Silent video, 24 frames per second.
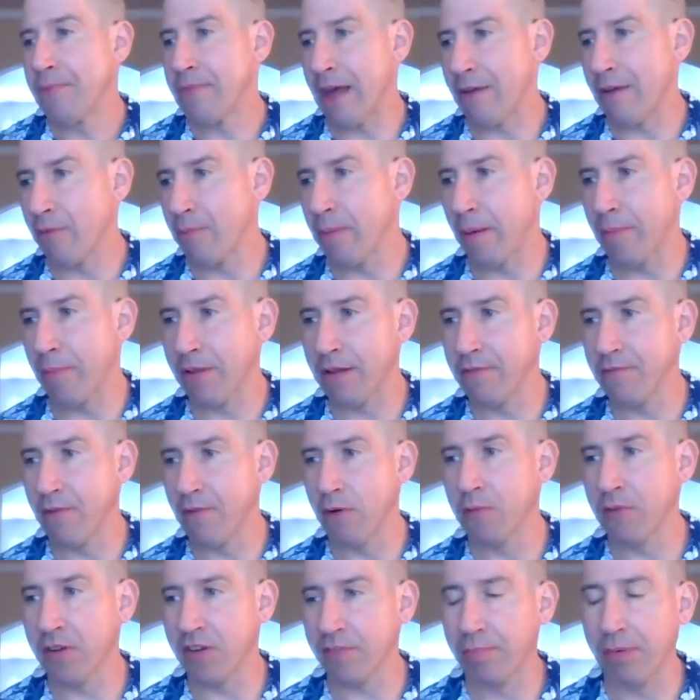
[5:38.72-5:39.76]
That Republican
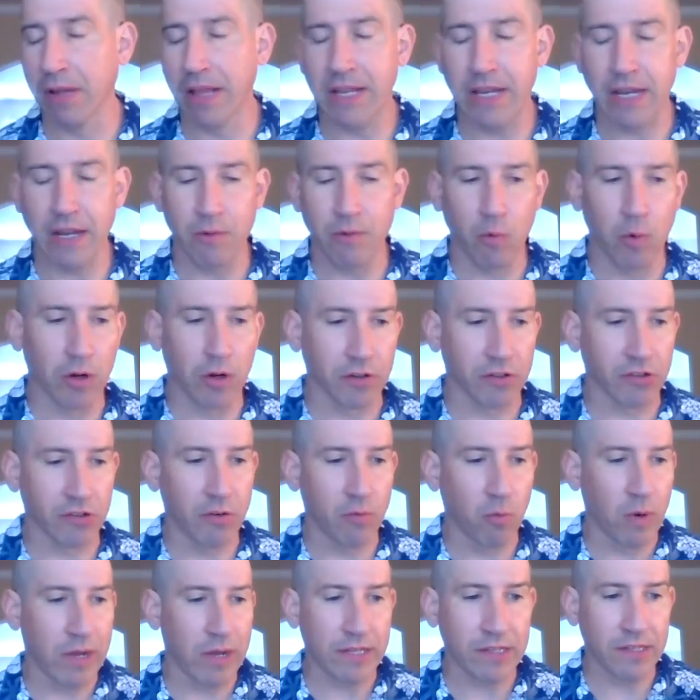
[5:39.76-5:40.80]
vote was split, and
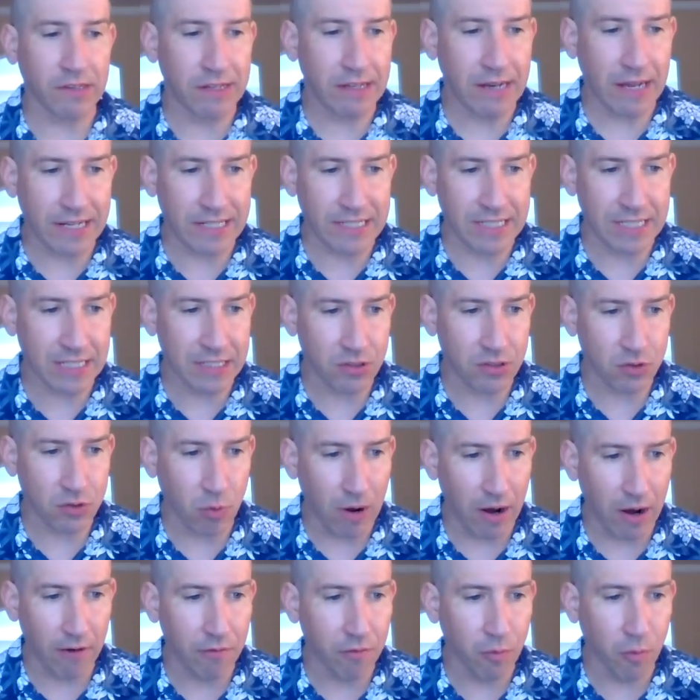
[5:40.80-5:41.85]
Wilson wins in
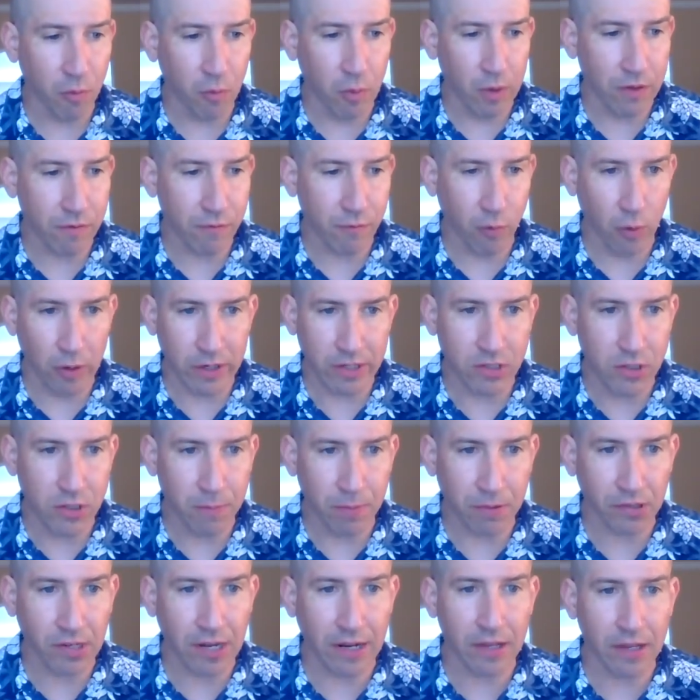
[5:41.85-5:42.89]
1912 with
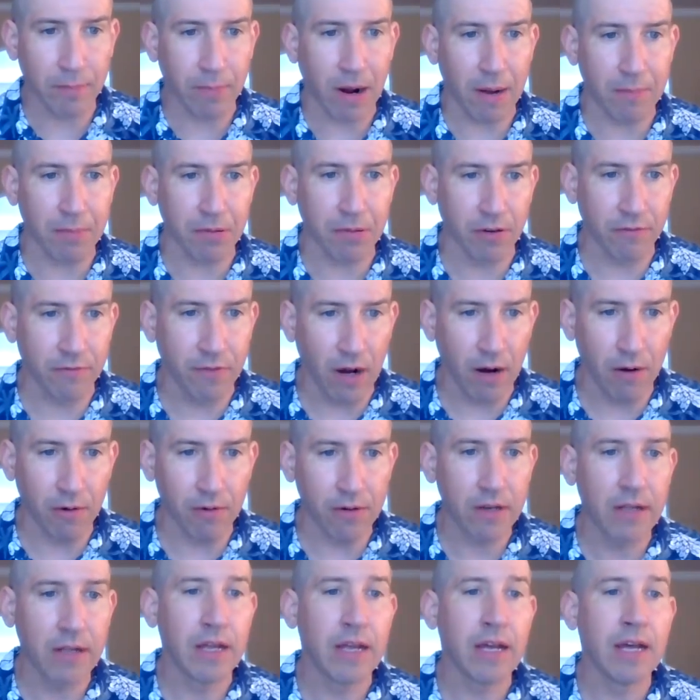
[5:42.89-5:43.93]
42% of the popular vote.